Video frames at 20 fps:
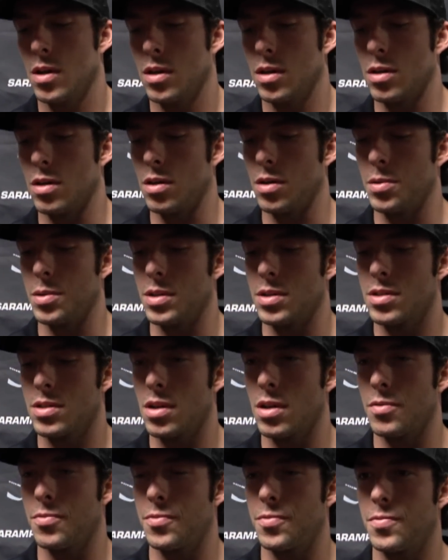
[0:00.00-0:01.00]
It's
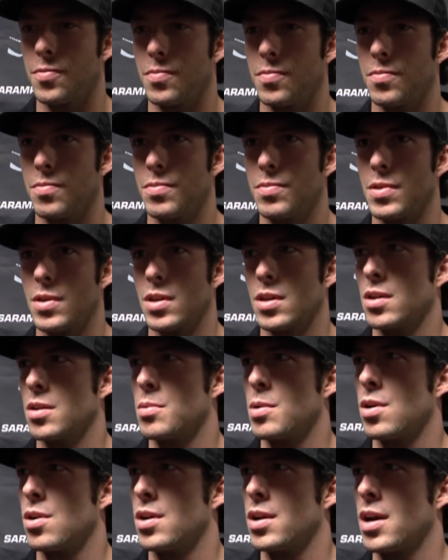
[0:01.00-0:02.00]
tough thinking
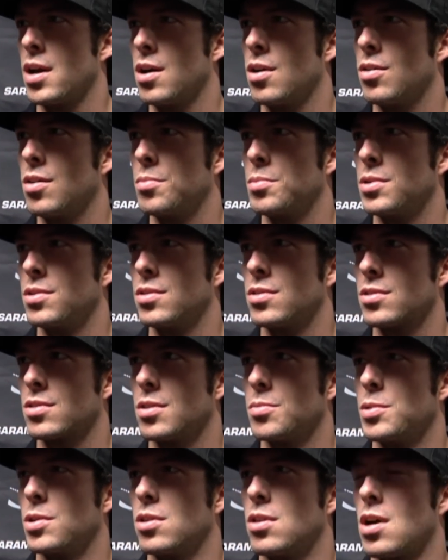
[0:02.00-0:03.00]
about it now. I mean, there's
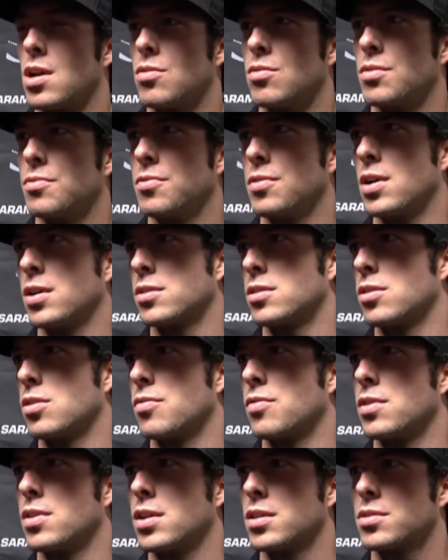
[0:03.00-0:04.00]
going to be a lot of reflecting
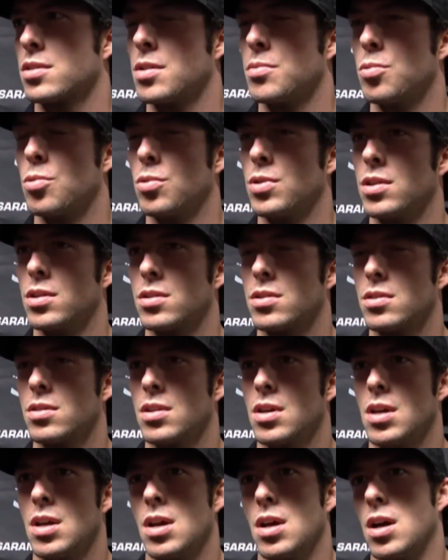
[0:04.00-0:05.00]
over the next couple
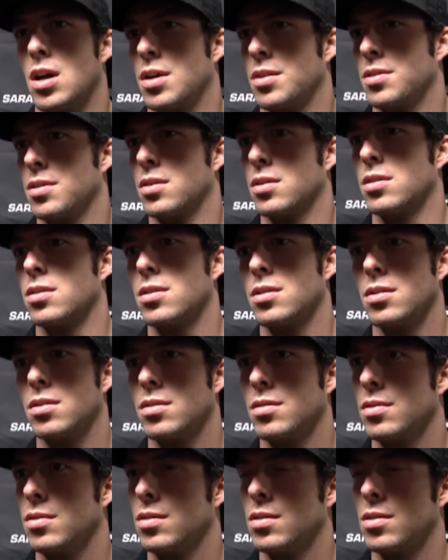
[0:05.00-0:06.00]
weeks. I think,
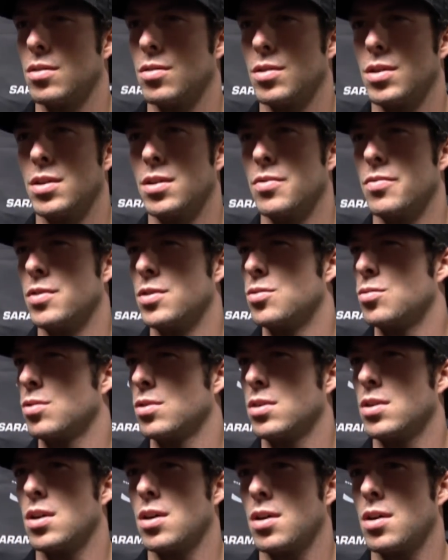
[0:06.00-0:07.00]

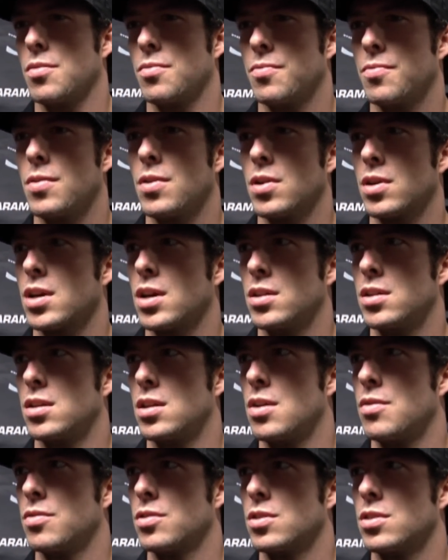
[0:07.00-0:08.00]
individually, I feel like I
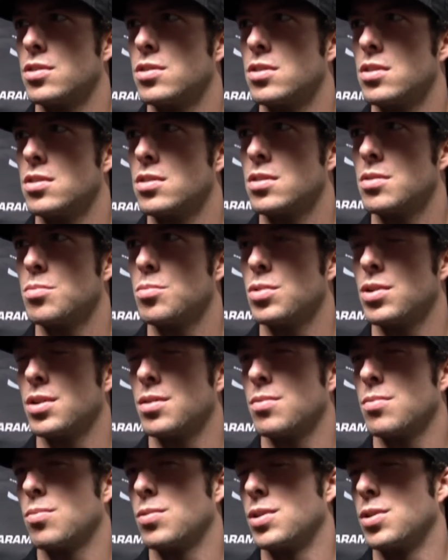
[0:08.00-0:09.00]
did have a good season,
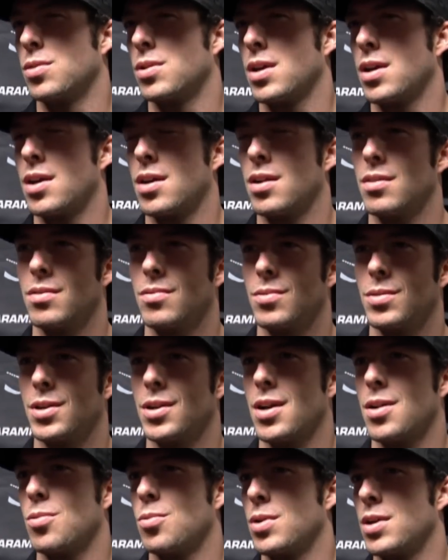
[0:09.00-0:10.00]
but when you're
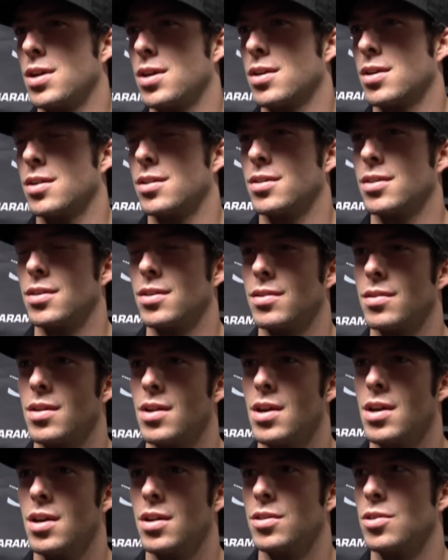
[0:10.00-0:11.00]
not winning and you
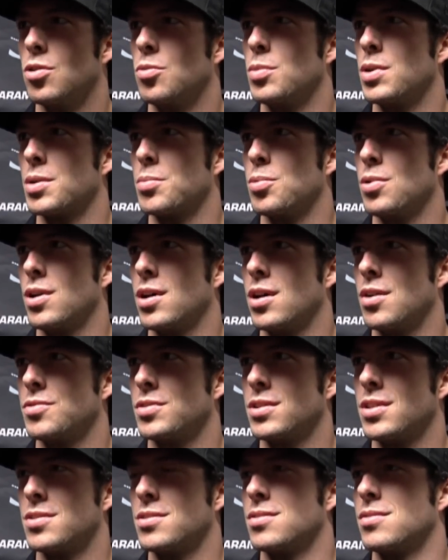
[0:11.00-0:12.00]
don't make
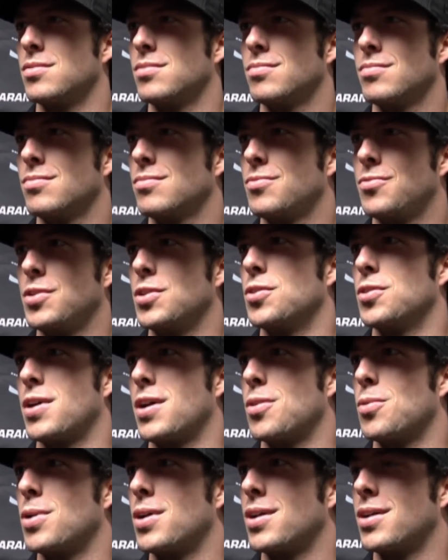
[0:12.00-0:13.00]
playoffs, it doesn't feel
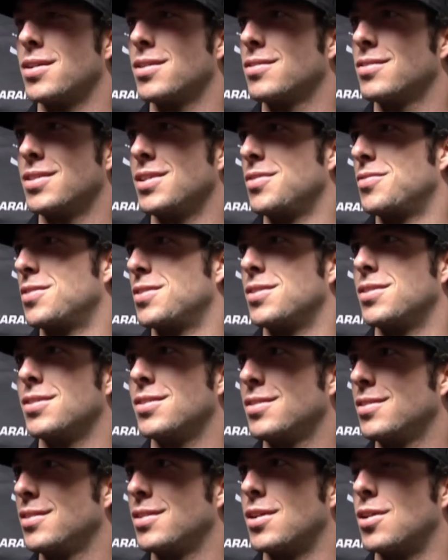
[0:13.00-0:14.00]
that way.
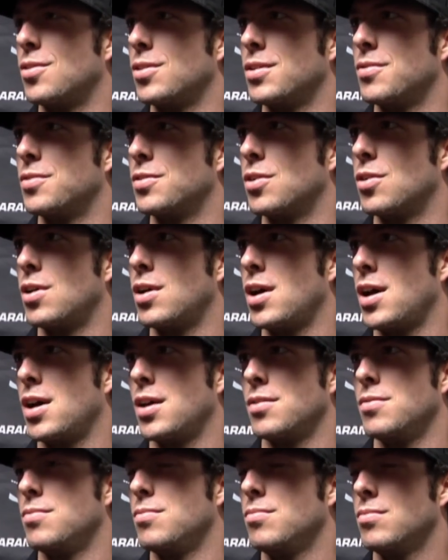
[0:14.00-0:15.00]
Even though I
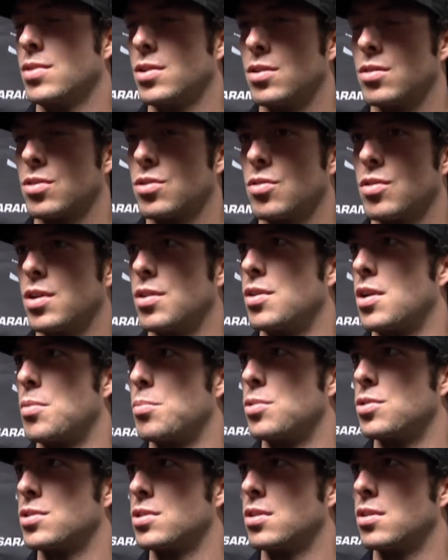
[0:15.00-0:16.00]
had, career
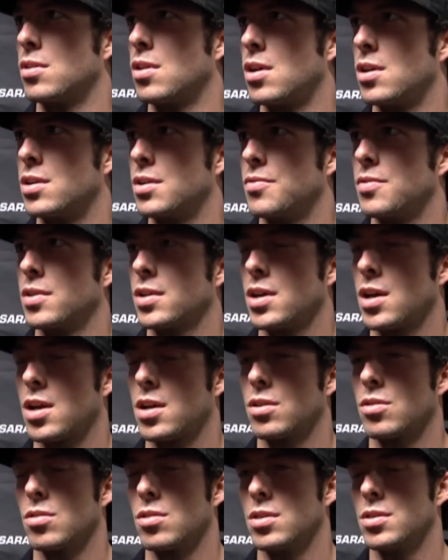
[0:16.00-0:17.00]
numbers in a lot of different
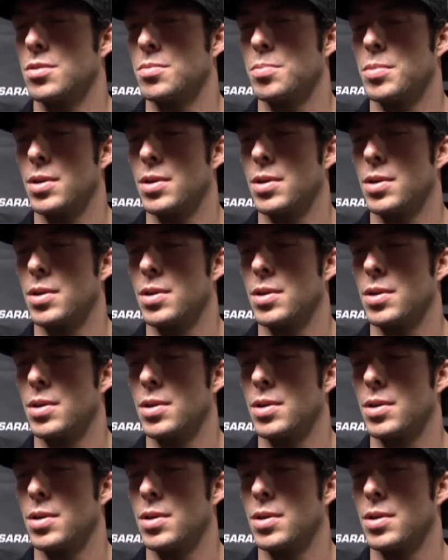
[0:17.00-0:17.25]
categories.